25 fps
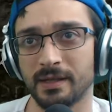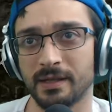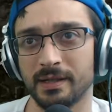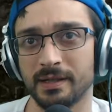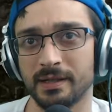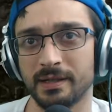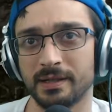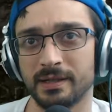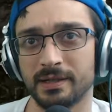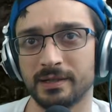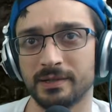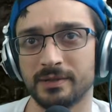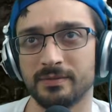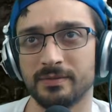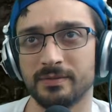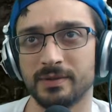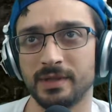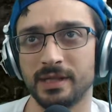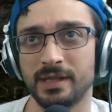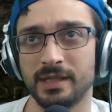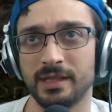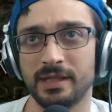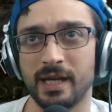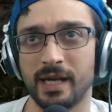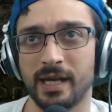It's
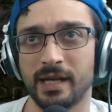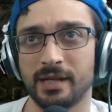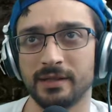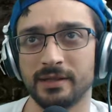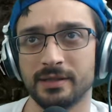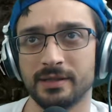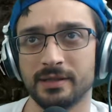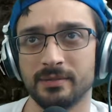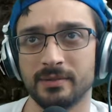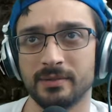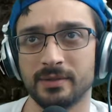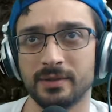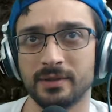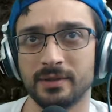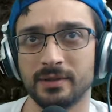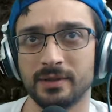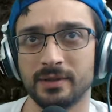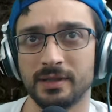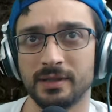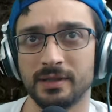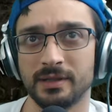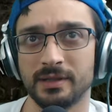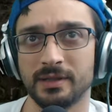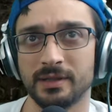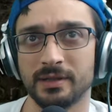really negligible
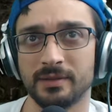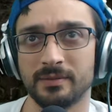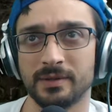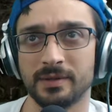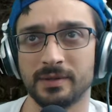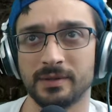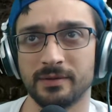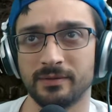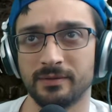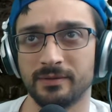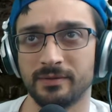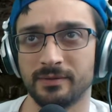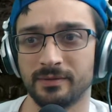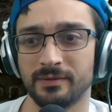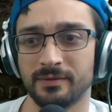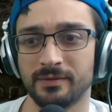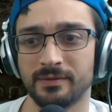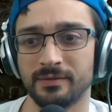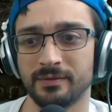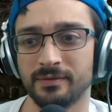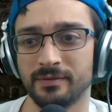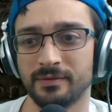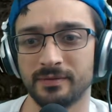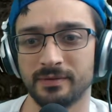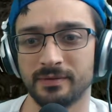in terms of,
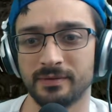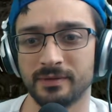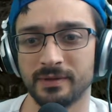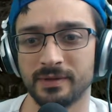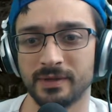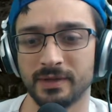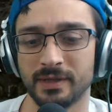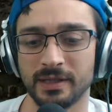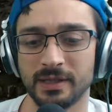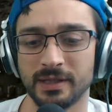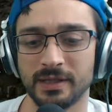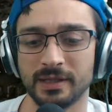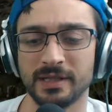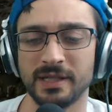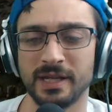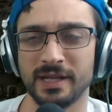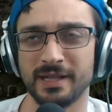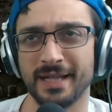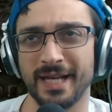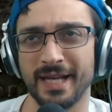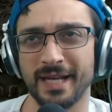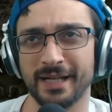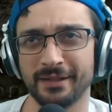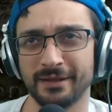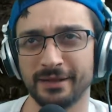it's not
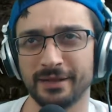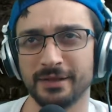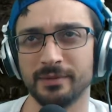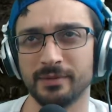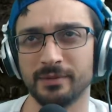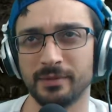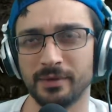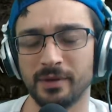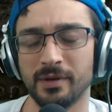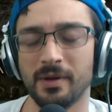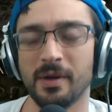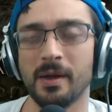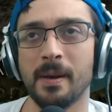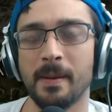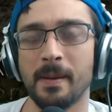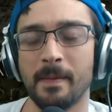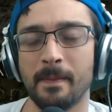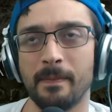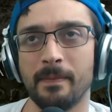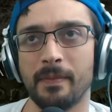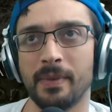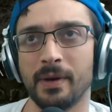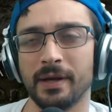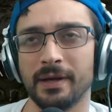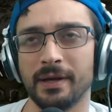negligible,
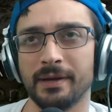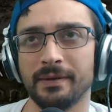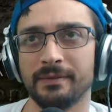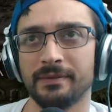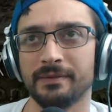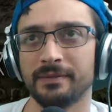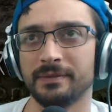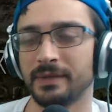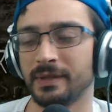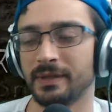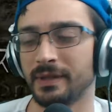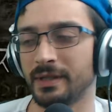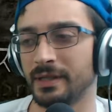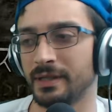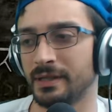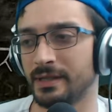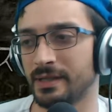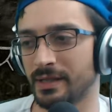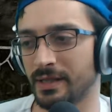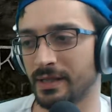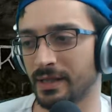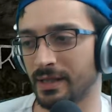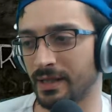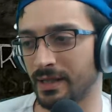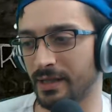but it's
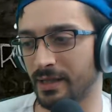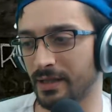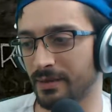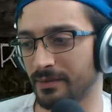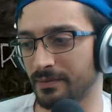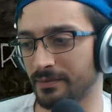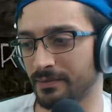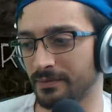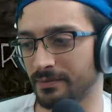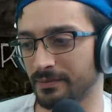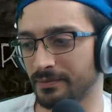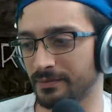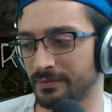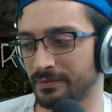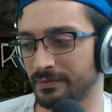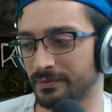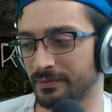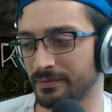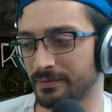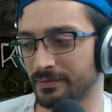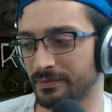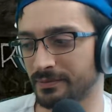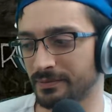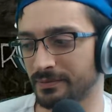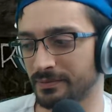a
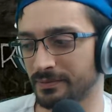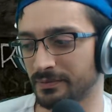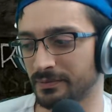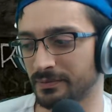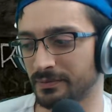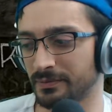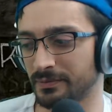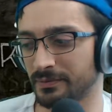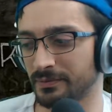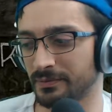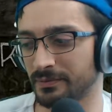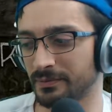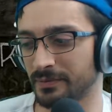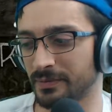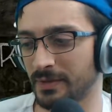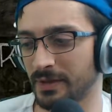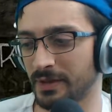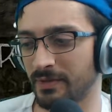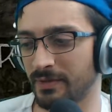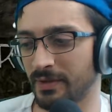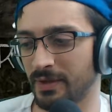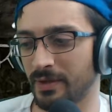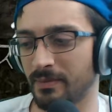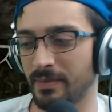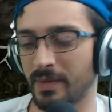
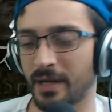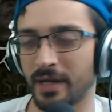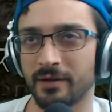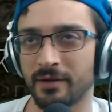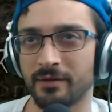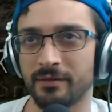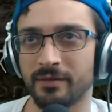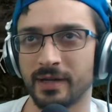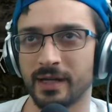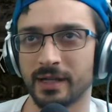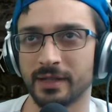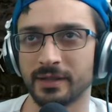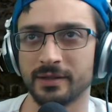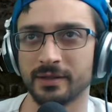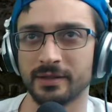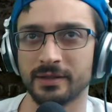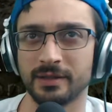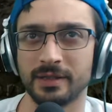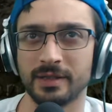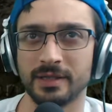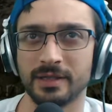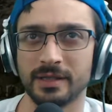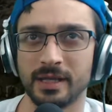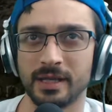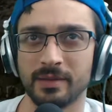very minor factor in the
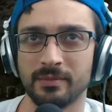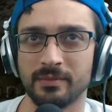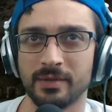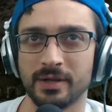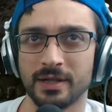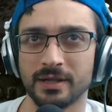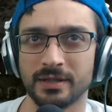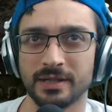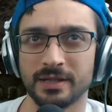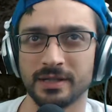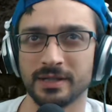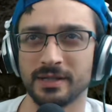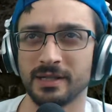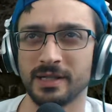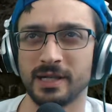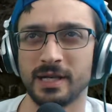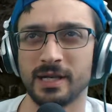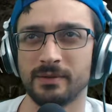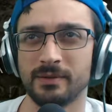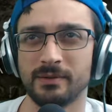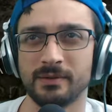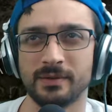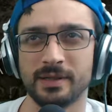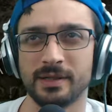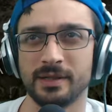design process and
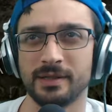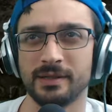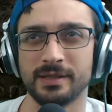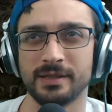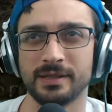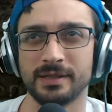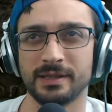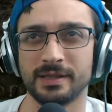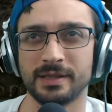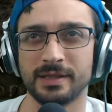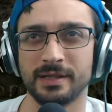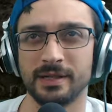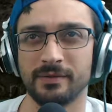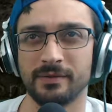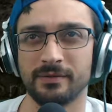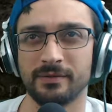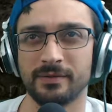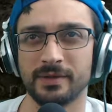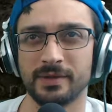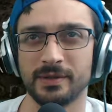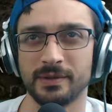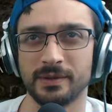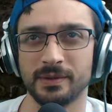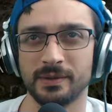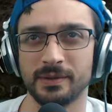not one that's enough
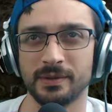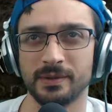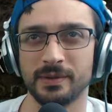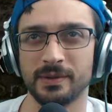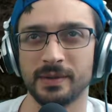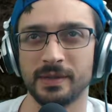to